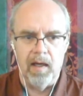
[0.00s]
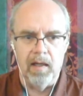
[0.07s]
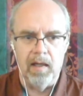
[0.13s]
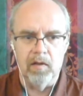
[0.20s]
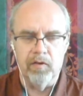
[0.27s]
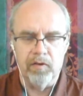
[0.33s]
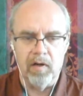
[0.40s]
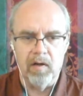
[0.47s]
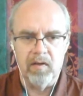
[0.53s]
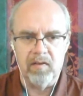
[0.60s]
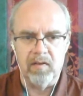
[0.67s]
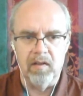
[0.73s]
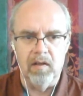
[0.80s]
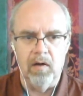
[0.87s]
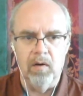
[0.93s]
And of
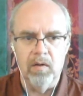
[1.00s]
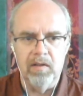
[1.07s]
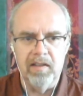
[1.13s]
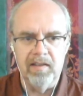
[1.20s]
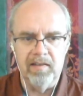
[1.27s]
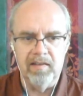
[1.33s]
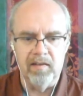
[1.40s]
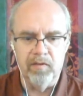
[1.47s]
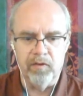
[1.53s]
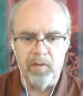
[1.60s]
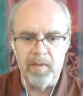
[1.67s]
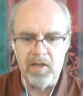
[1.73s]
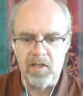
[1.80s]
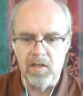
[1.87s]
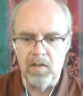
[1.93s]
course, all this
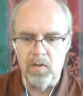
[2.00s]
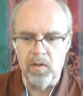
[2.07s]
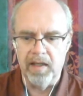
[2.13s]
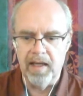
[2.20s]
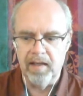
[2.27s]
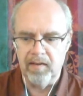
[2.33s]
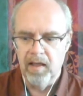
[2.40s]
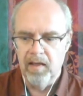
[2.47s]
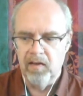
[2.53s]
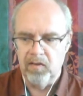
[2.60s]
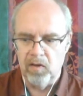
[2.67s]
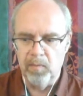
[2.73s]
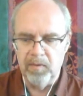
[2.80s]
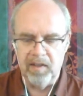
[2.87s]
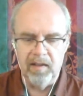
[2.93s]
information you get,
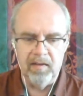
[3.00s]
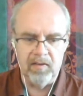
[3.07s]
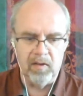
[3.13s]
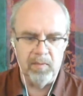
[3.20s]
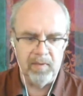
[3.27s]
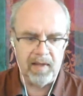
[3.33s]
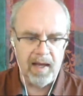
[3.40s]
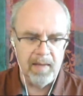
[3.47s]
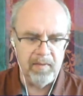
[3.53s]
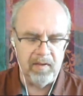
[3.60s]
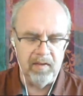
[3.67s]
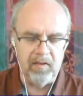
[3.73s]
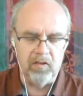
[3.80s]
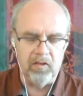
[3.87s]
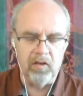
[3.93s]
something
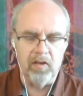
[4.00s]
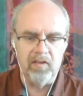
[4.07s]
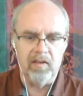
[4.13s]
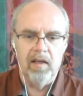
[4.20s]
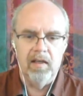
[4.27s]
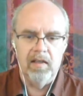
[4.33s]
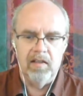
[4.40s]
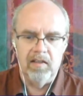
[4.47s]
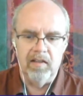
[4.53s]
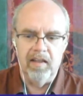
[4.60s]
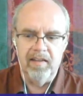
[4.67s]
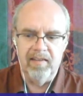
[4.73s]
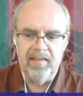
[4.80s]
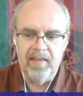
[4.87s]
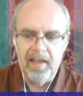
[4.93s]
sometimes it's just
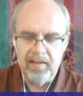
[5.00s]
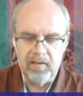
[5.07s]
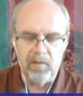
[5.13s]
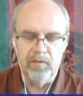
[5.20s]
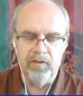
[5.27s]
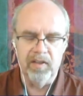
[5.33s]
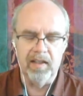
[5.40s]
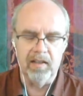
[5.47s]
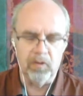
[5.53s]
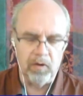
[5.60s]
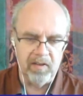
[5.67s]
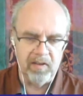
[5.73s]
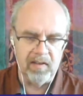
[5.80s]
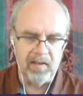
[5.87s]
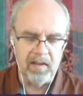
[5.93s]
they said something
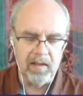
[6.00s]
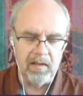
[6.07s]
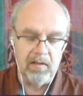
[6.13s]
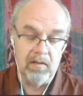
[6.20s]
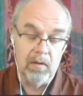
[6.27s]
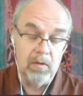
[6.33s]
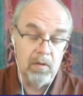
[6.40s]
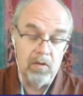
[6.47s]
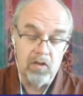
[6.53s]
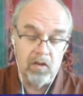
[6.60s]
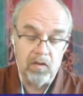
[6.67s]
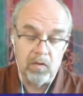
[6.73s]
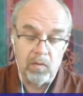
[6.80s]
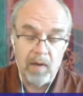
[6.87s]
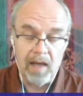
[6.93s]
interesting, so you
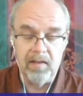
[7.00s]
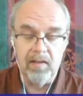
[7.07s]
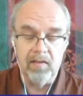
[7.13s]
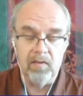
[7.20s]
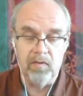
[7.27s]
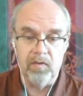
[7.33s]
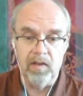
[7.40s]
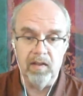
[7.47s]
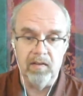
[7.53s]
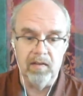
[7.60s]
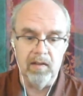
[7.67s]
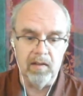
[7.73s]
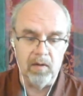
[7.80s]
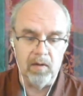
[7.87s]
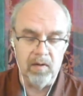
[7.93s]
just write these
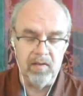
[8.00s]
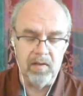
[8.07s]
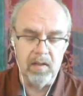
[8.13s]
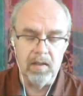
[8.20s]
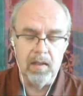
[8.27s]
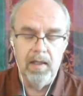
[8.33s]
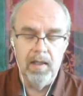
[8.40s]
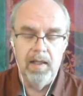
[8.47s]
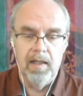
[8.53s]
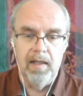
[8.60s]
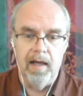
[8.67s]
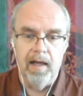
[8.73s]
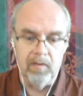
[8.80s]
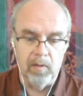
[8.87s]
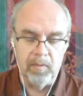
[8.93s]
things interesting,
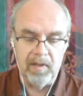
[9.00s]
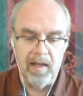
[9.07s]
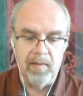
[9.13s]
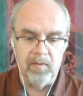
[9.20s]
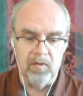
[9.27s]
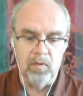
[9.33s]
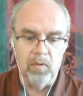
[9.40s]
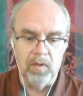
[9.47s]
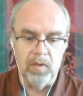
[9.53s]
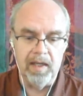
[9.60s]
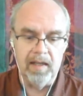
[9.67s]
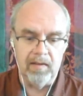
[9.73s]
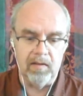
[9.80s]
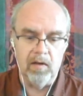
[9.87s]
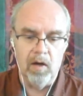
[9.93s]
and sometimes you
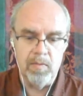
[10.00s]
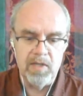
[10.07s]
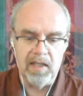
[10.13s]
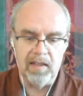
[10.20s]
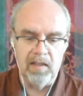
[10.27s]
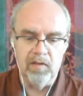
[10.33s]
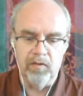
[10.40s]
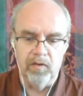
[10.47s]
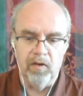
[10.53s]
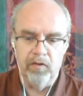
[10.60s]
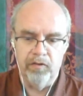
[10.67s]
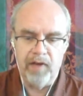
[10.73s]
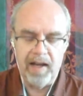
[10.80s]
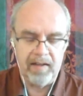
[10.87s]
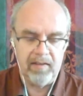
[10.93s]
get objective uh,
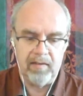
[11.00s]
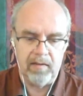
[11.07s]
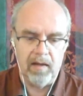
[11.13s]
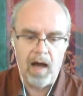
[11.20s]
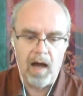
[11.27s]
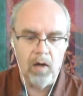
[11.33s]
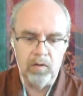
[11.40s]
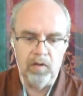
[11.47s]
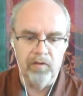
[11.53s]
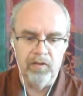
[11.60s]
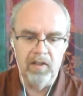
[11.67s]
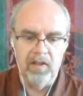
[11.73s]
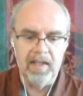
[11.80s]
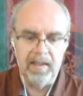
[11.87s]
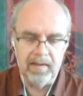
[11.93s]
facts out
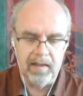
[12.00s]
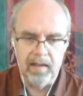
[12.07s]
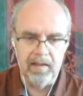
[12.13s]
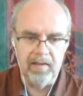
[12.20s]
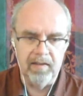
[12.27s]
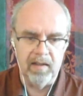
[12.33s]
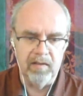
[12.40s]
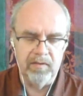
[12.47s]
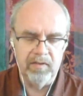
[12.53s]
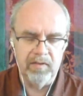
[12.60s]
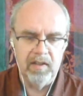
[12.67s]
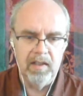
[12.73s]
of the data itself.